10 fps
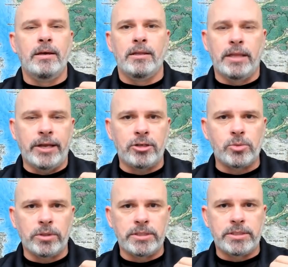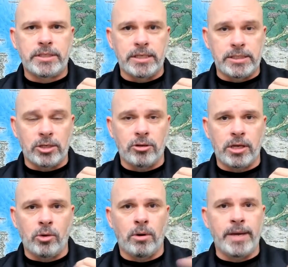lenders will consider that
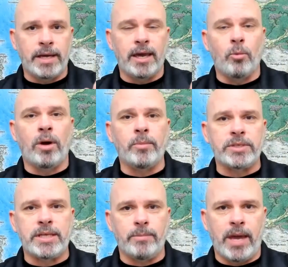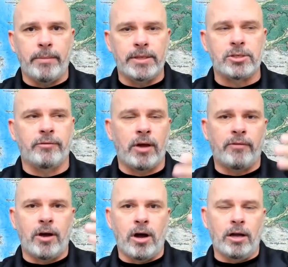you are making a 1% payment. So if you have a
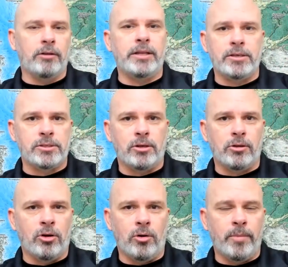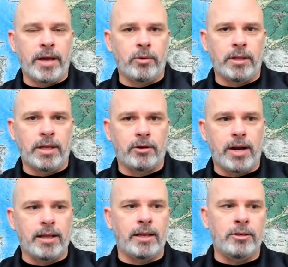$100,000 home equity line of
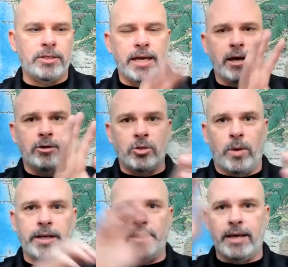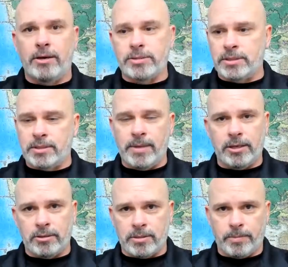credit and you take out 20,000 to make
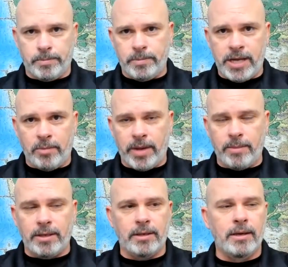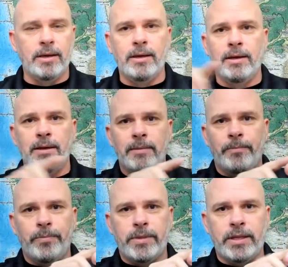your down payment,
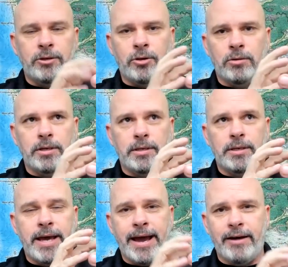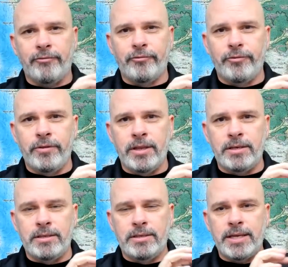you don't have the
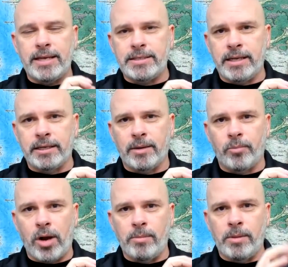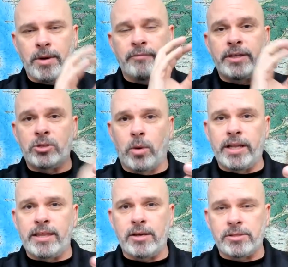debt to income problem of the
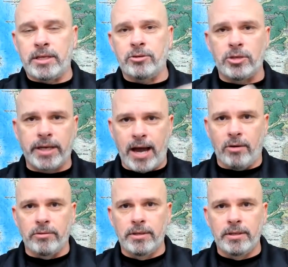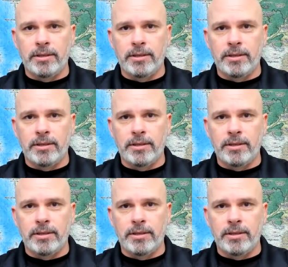20,000 that you took out.